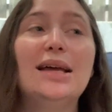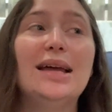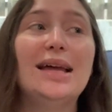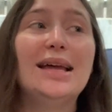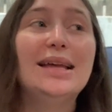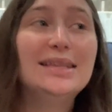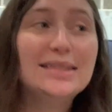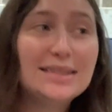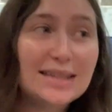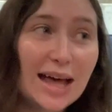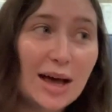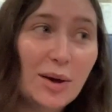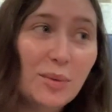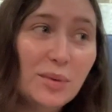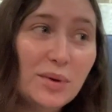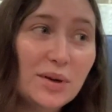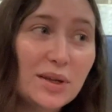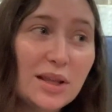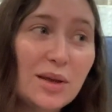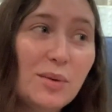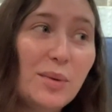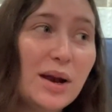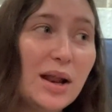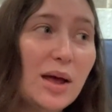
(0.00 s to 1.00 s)
Is that
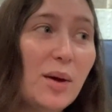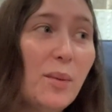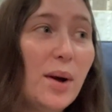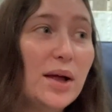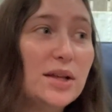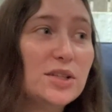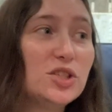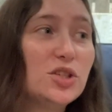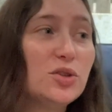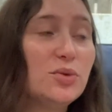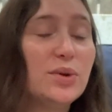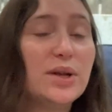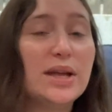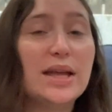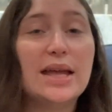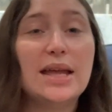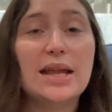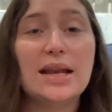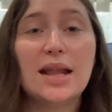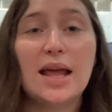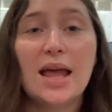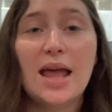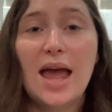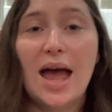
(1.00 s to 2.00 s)
really what I want to
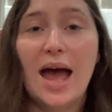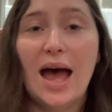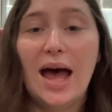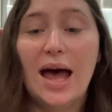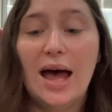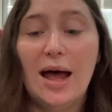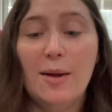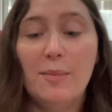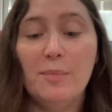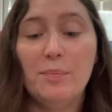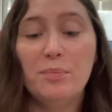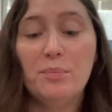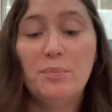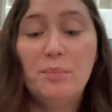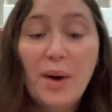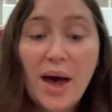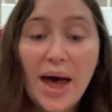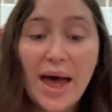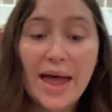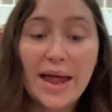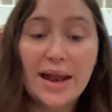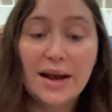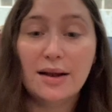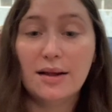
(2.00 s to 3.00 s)
read?
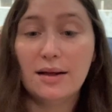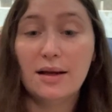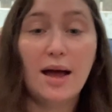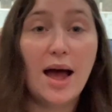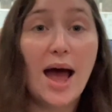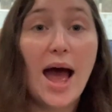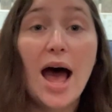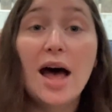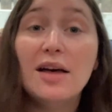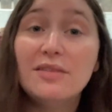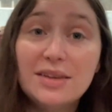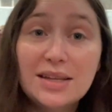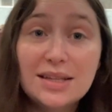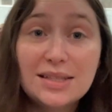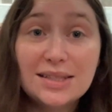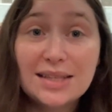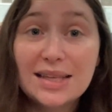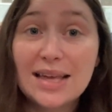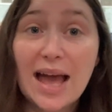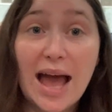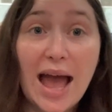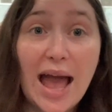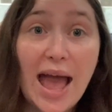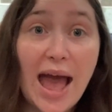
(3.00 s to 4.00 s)
But
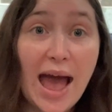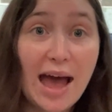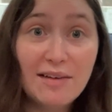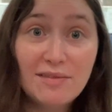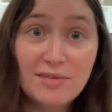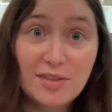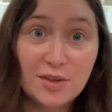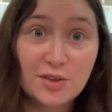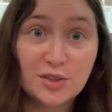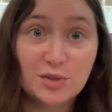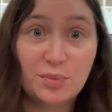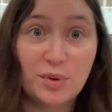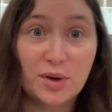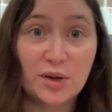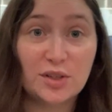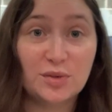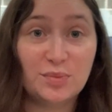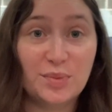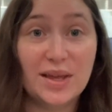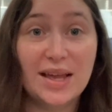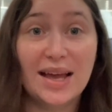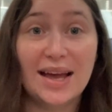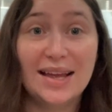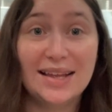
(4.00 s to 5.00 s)
obviously I have those books
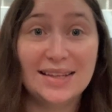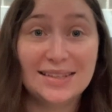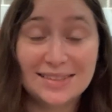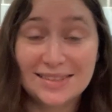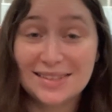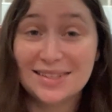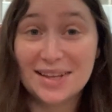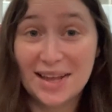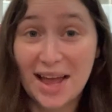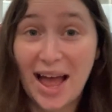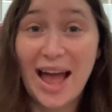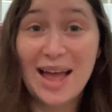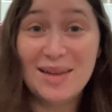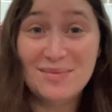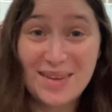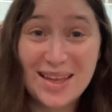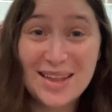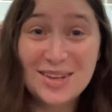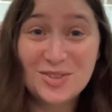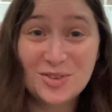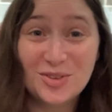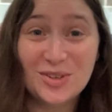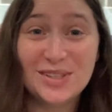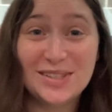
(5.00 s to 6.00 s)
because I'm
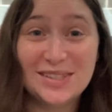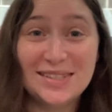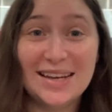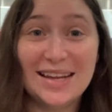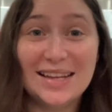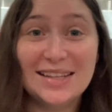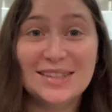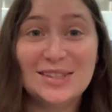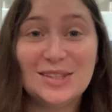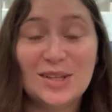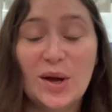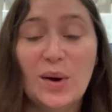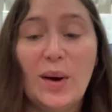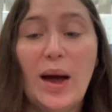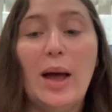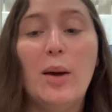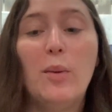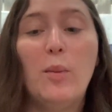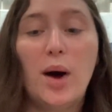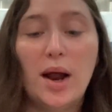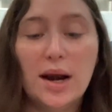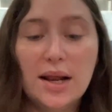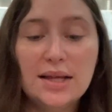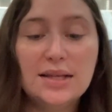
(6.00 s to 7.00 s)
interested. So I
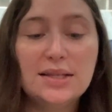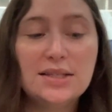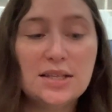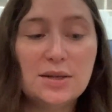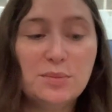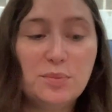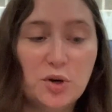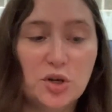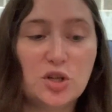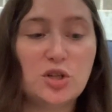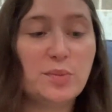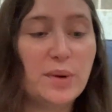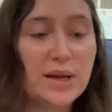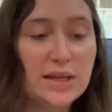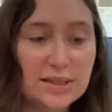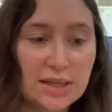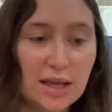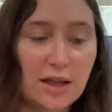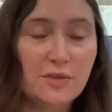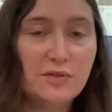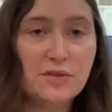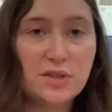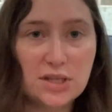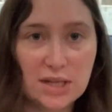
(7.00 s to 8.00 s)
wanted to push
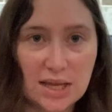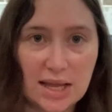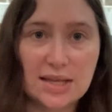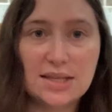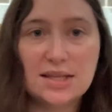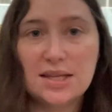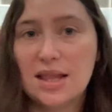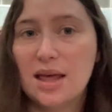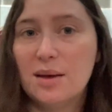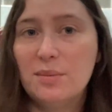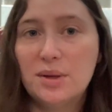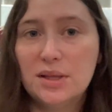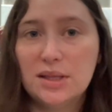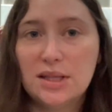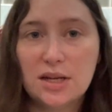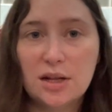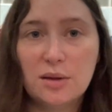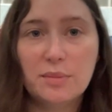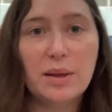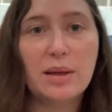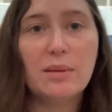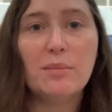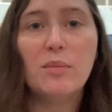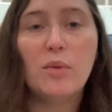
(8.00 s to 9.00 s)
myself to get to them a little
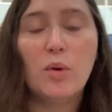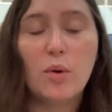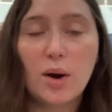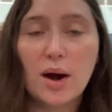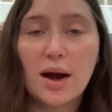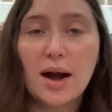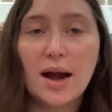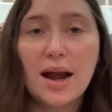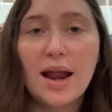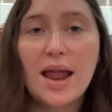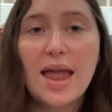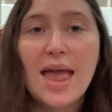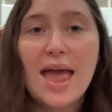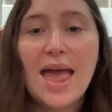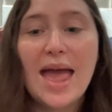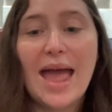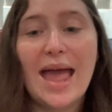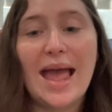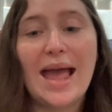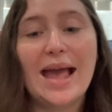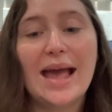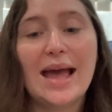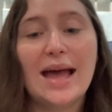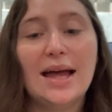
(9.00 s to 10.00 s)
bit more,
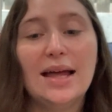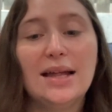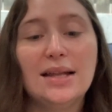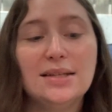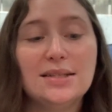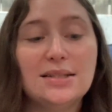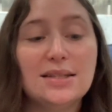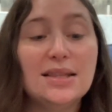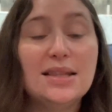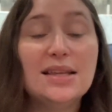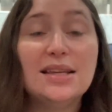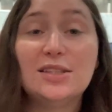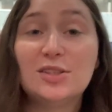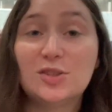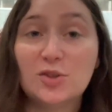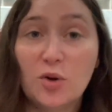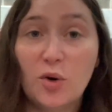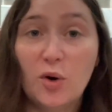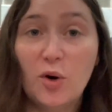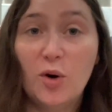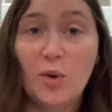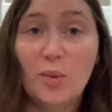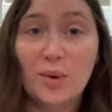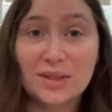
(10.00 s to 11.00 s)
and this
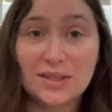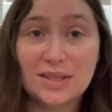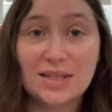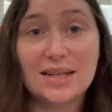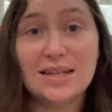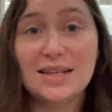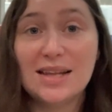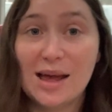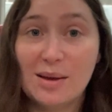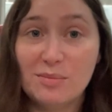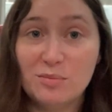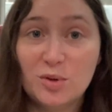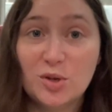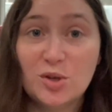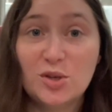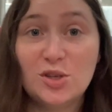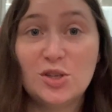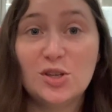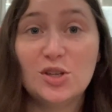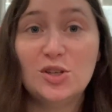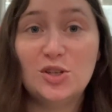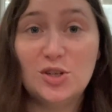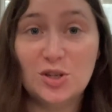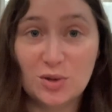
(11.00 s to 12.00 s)
goal was an attempt
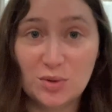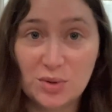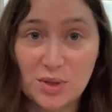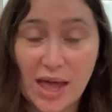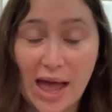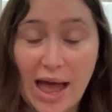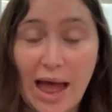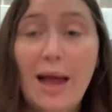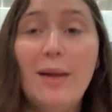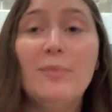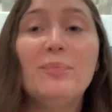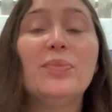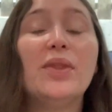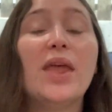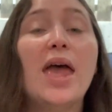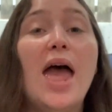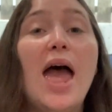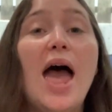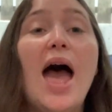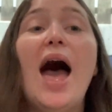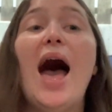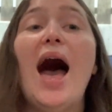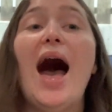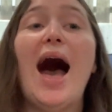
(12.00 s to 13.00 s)
to do that.
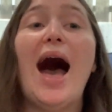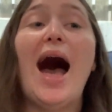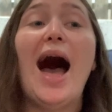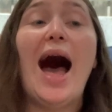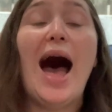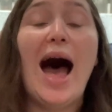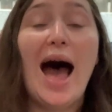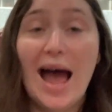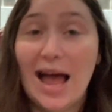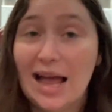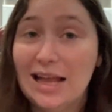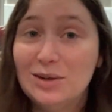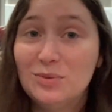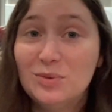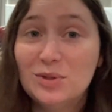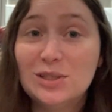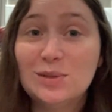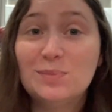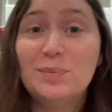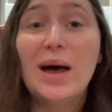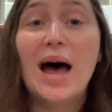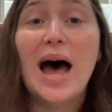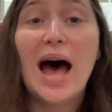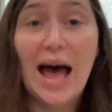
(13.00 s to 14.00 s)
I was
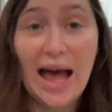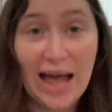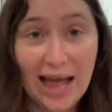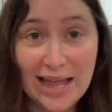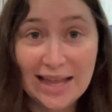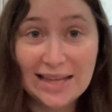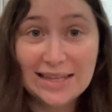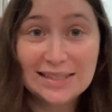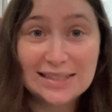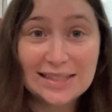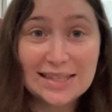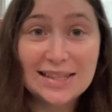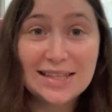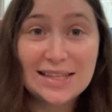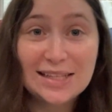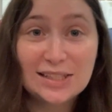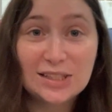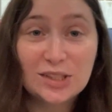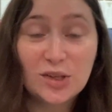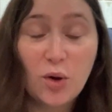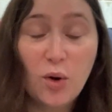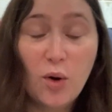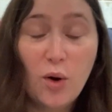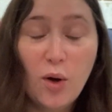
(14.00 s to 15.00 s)
behind in this
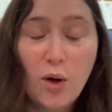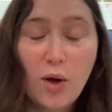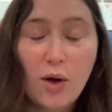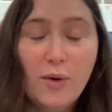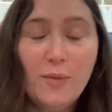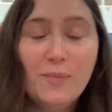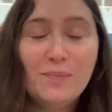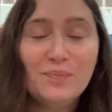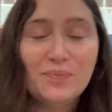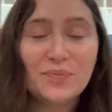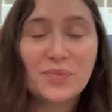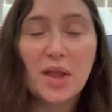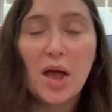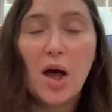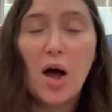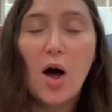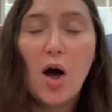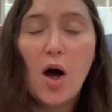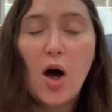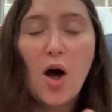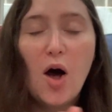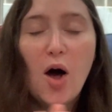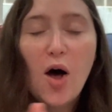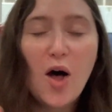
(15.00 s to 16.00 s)
goal
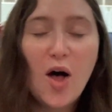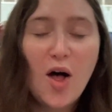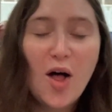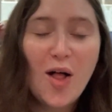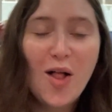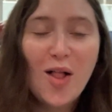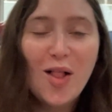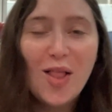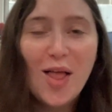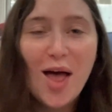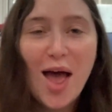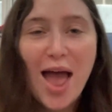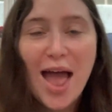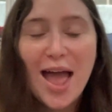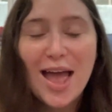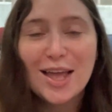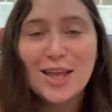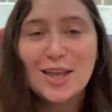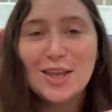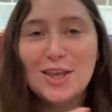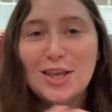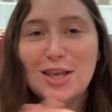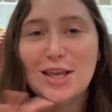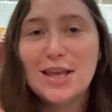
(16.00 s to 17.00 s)
all
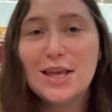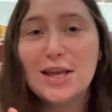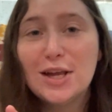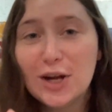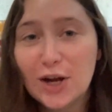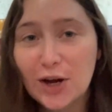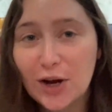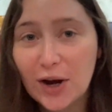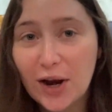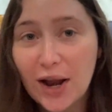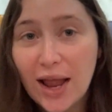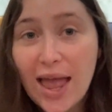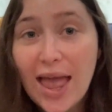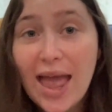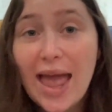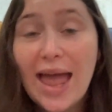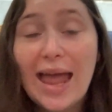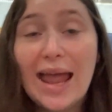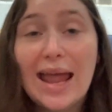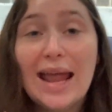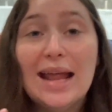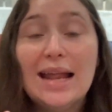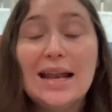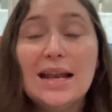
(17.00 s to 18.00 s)
year.
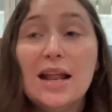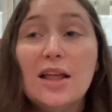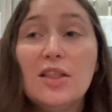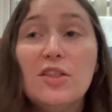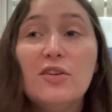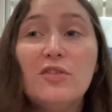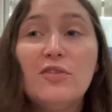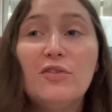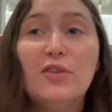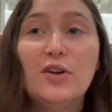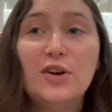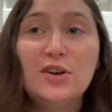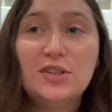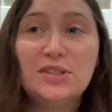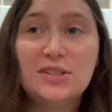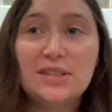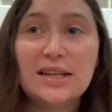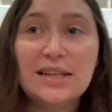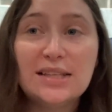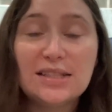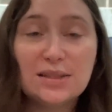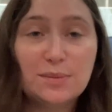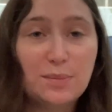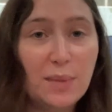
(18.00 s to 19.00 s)
In the first
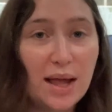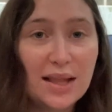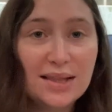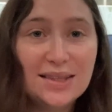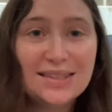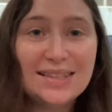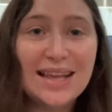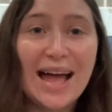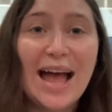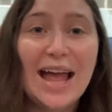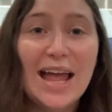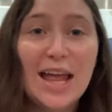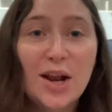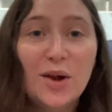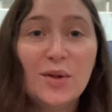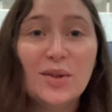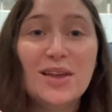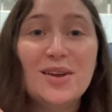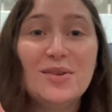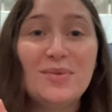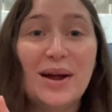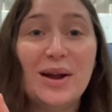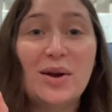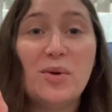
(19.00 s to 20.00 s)
6 months, I had
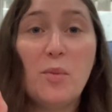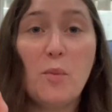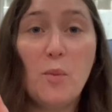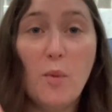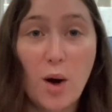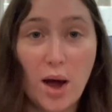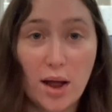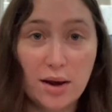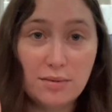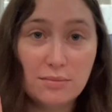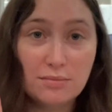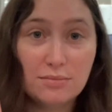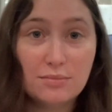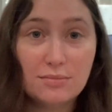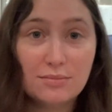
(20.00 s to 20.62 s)
only read one.